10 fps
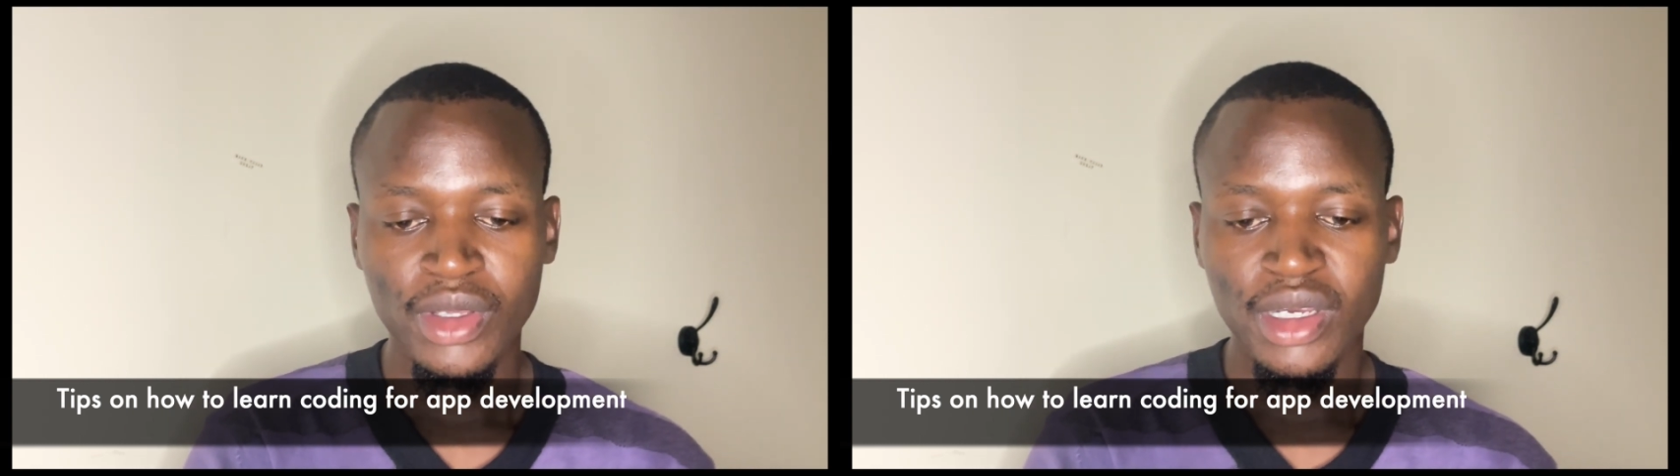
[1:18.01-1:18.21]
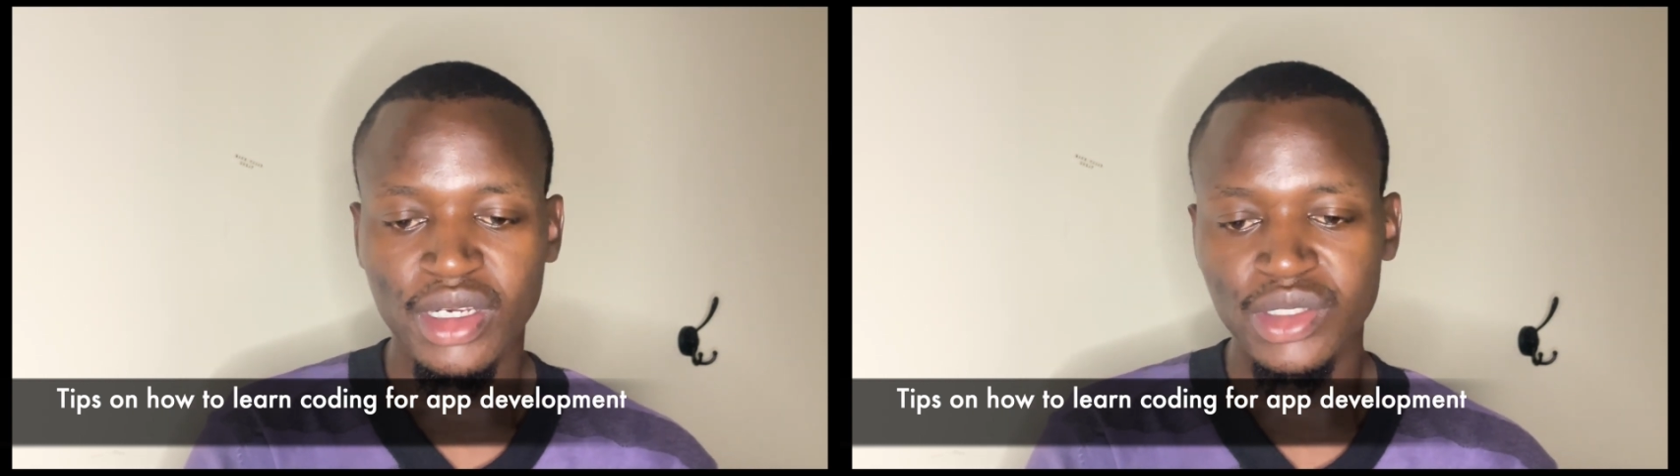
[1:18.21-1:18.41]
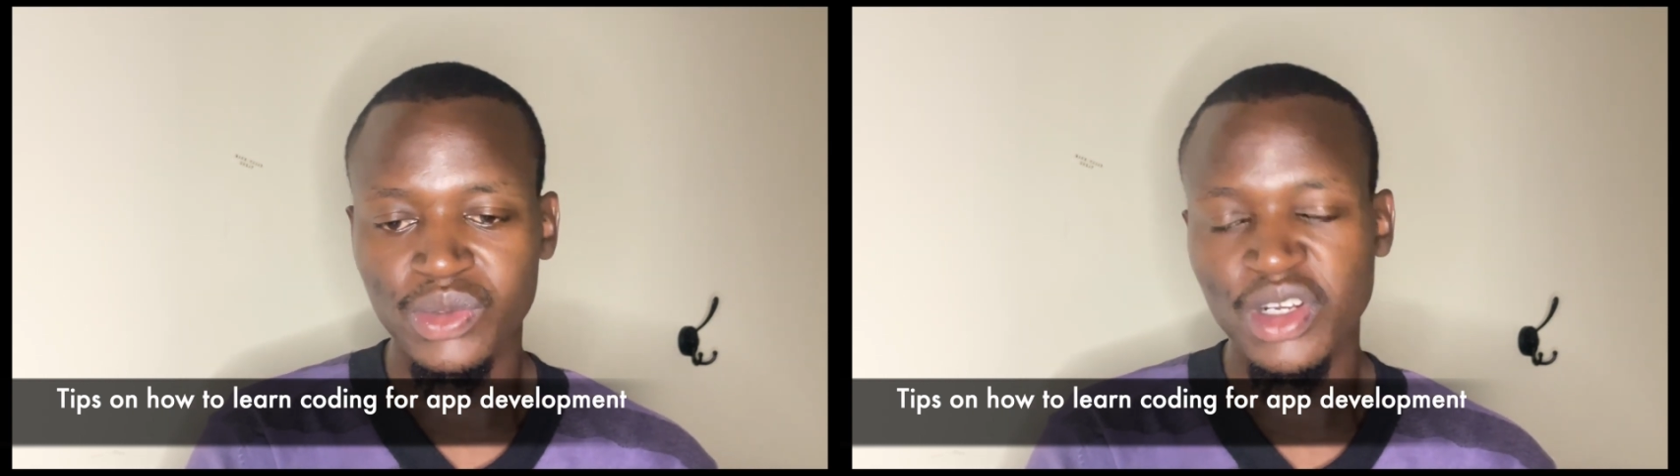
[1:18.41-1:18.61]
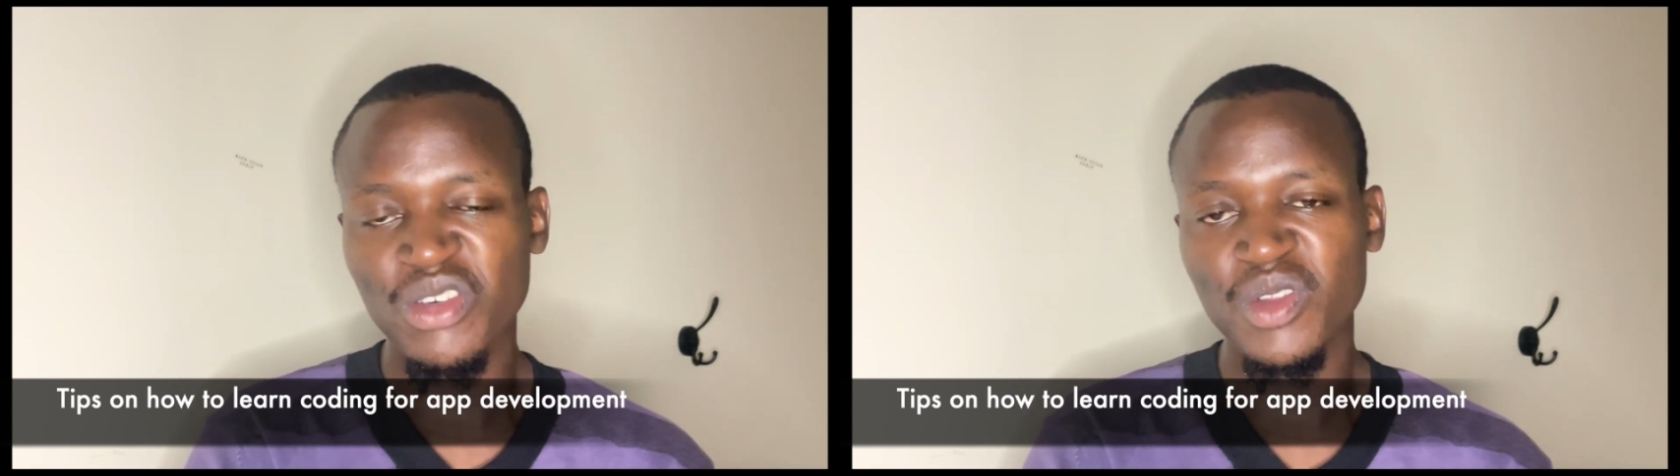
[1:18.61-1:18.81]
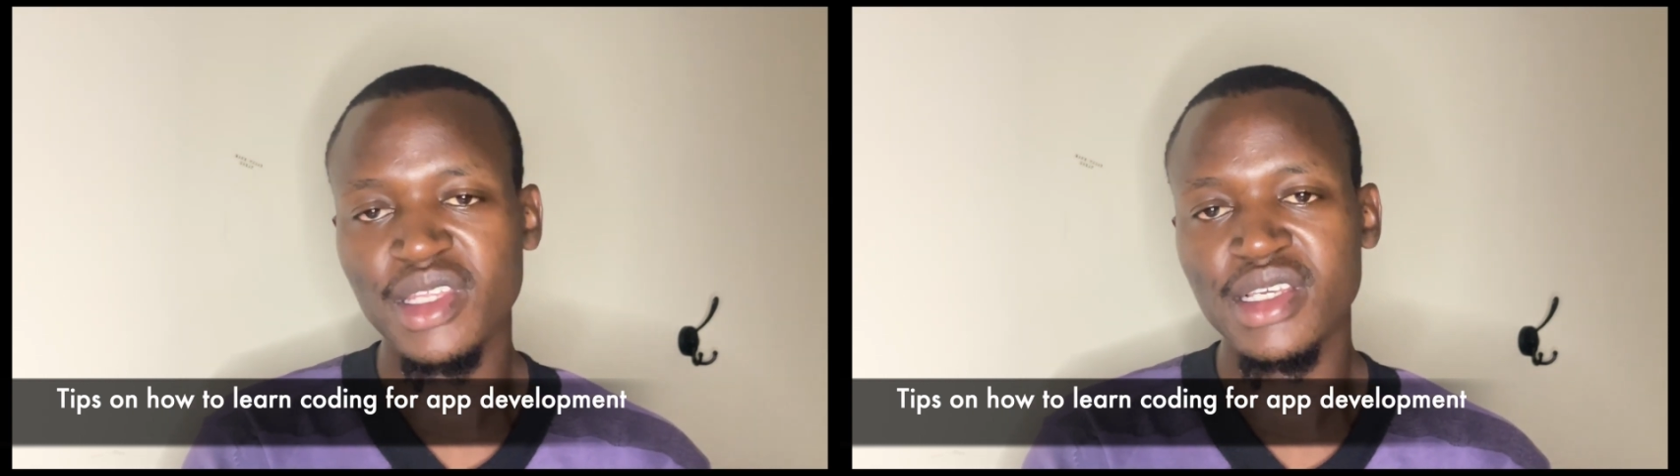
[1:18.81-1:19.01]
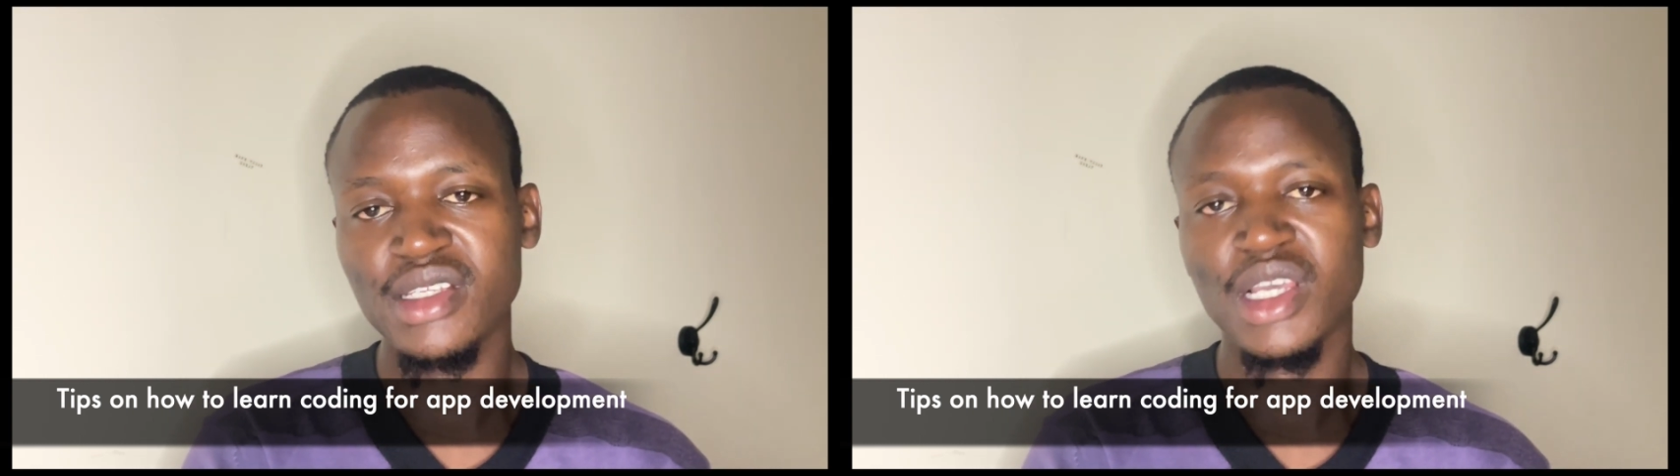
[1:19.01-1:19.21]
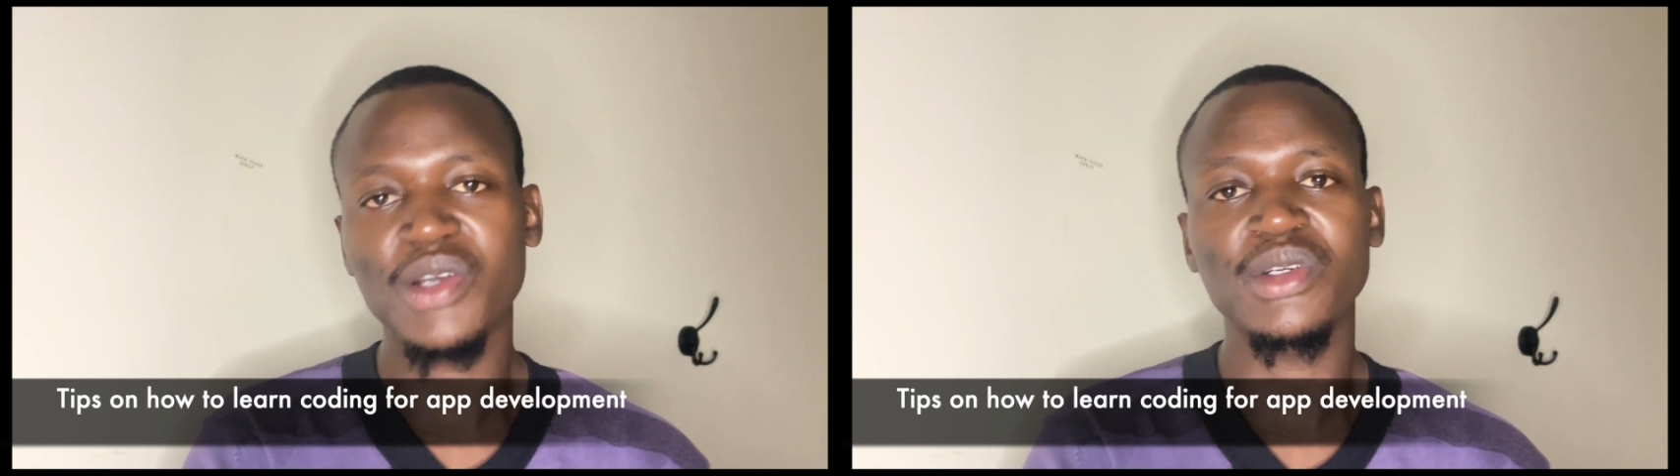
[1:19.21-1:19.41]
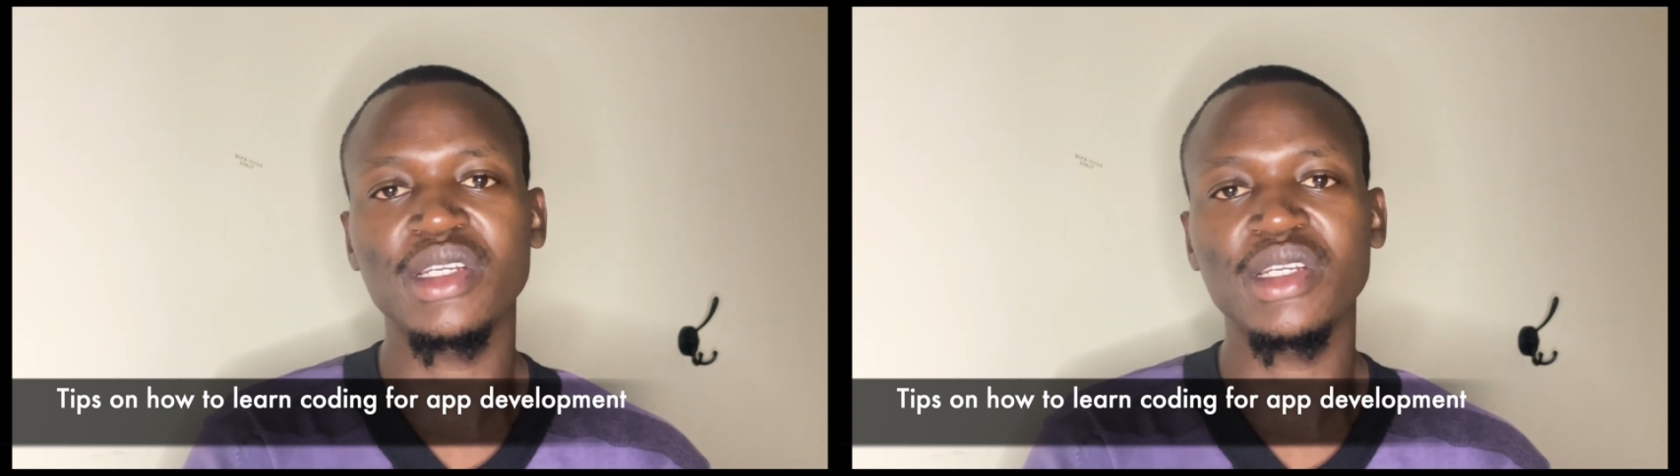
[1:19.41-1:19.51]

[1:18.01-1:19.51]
And one of the things I would